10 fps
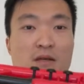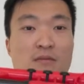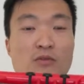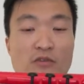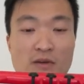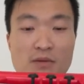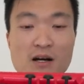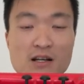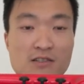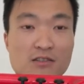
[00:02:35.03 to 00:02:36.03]
moving
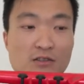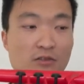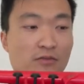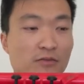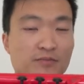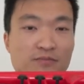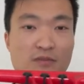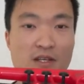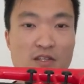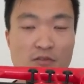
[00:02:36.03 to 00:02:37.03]
parts of the
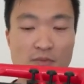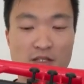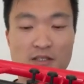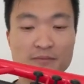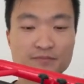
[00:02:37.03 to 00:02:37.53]
instrument.